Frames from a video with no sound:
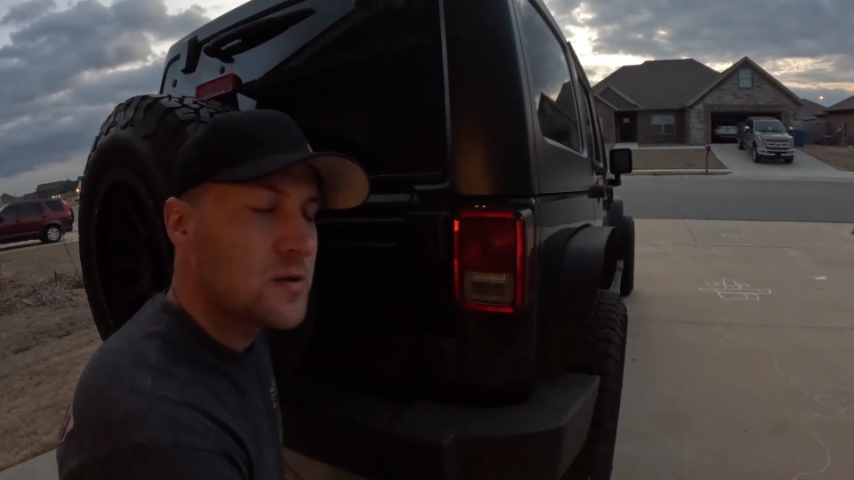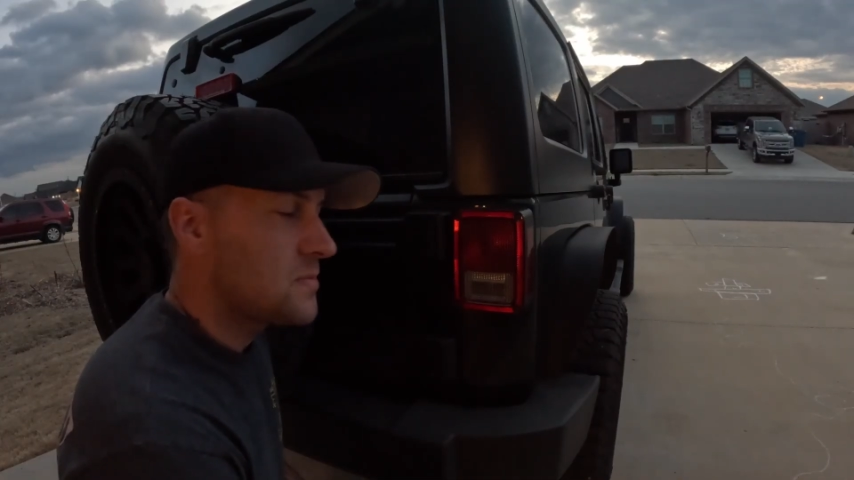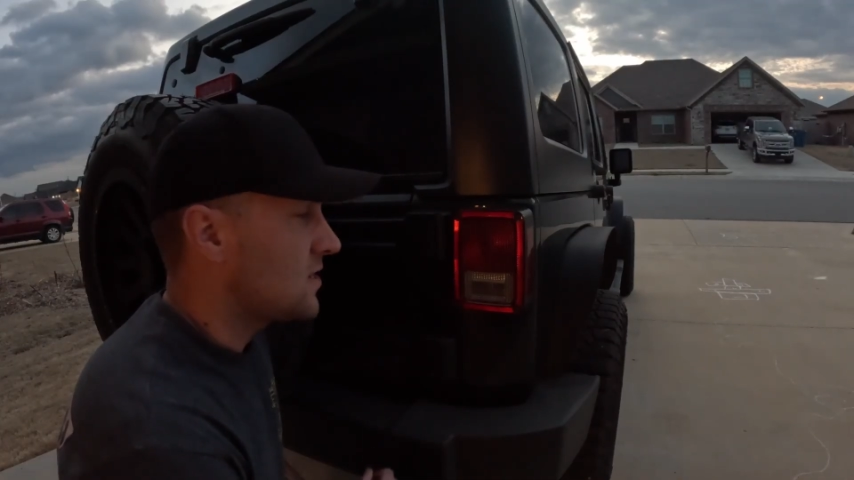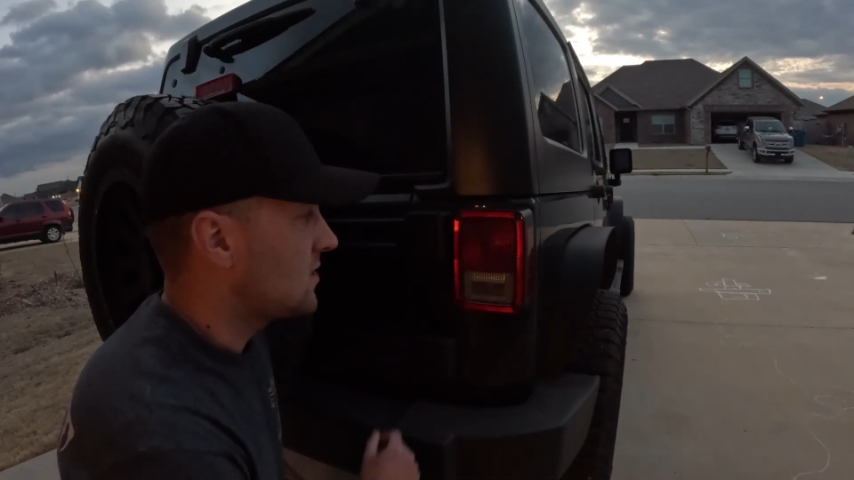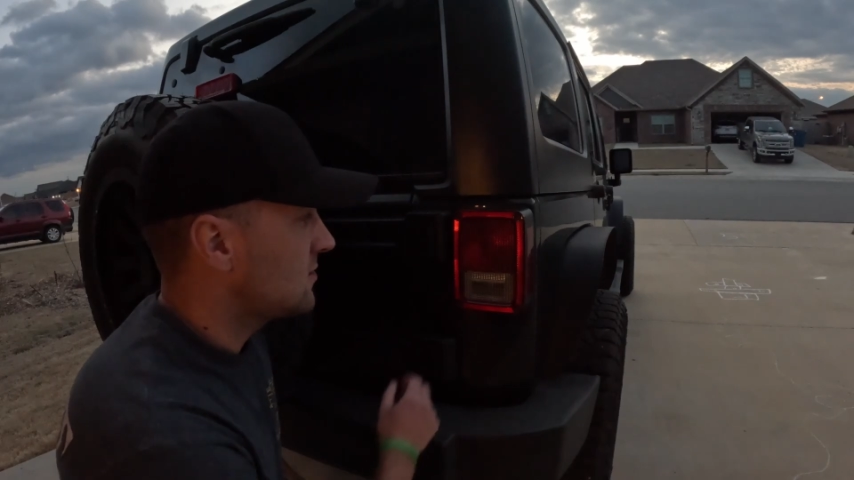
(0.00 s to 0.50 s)
to
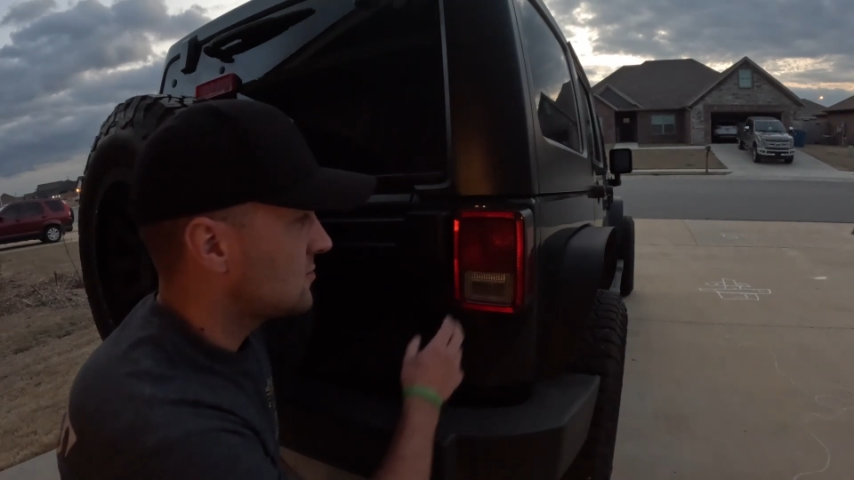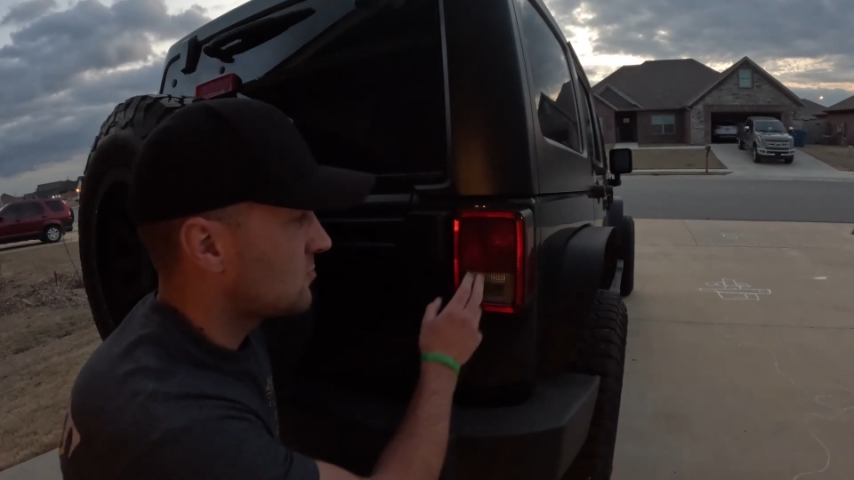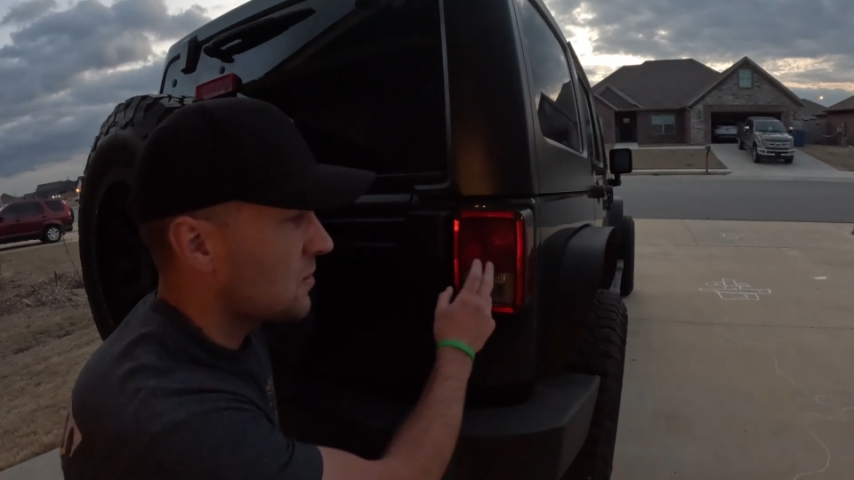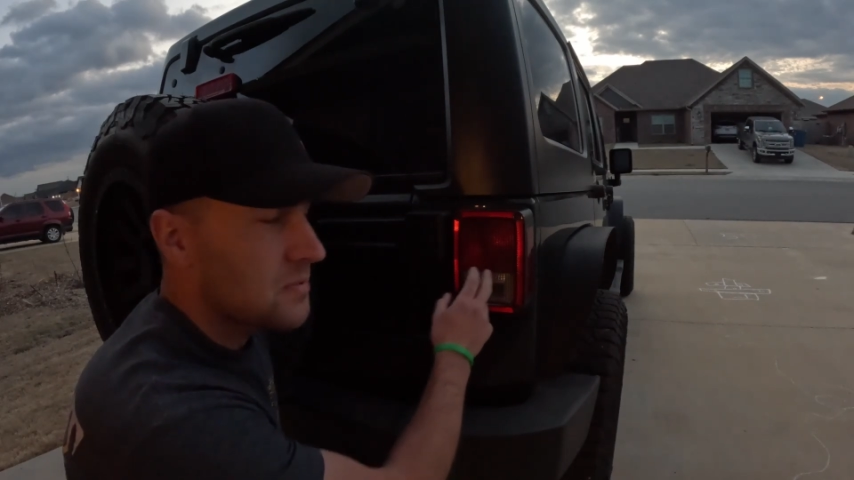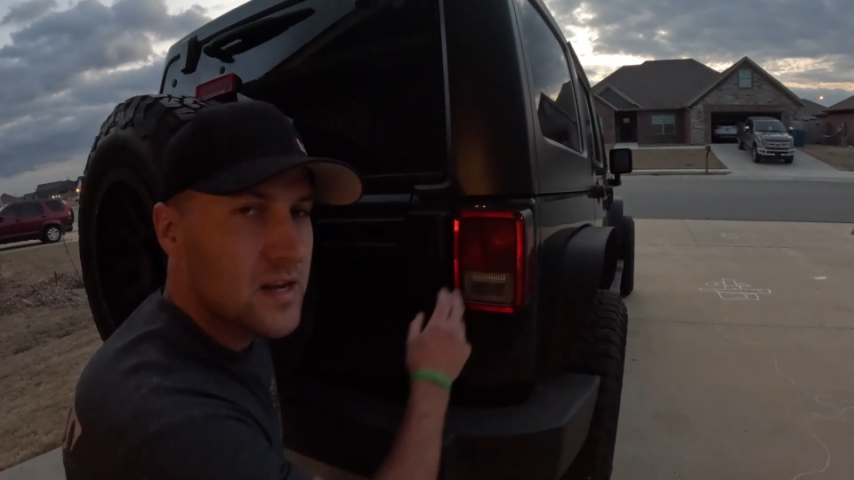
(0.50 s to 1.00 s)
be
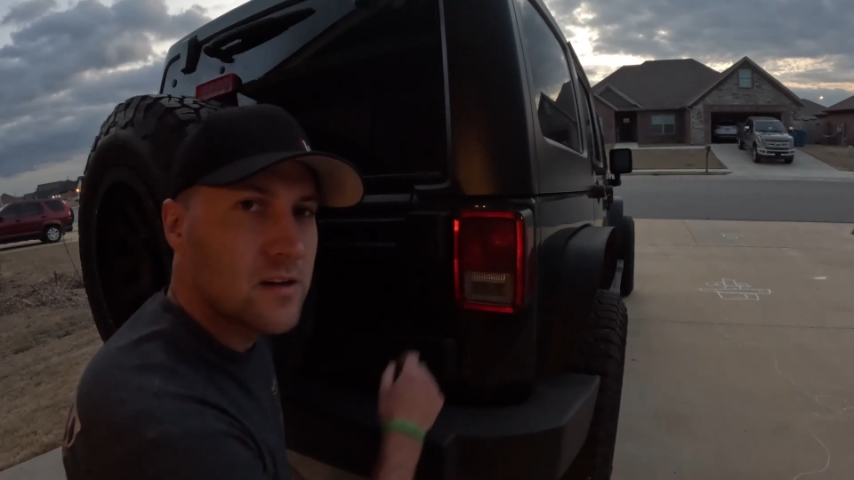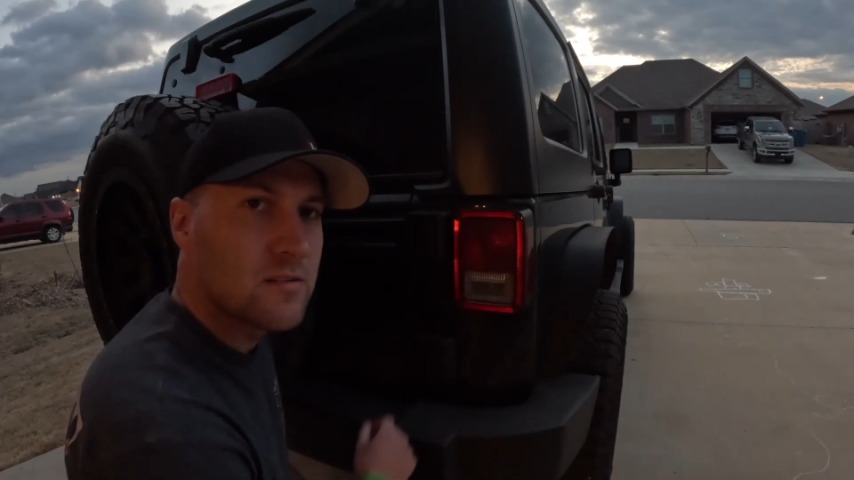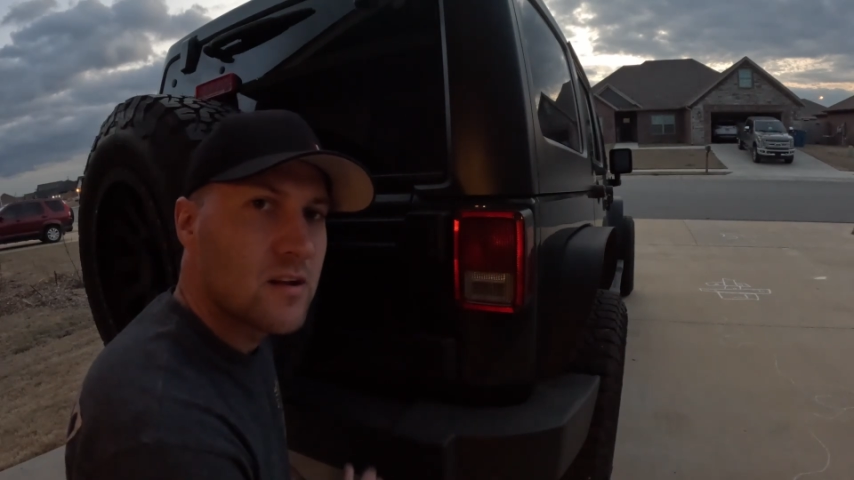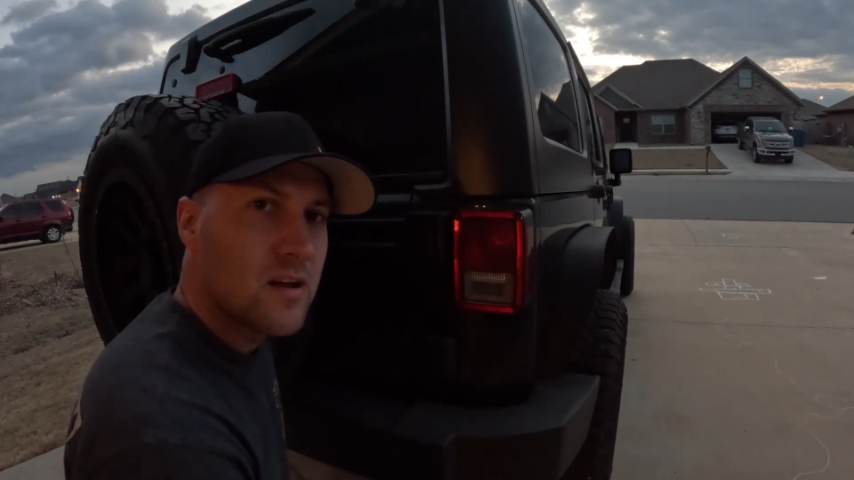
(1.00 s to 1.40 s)
swapping out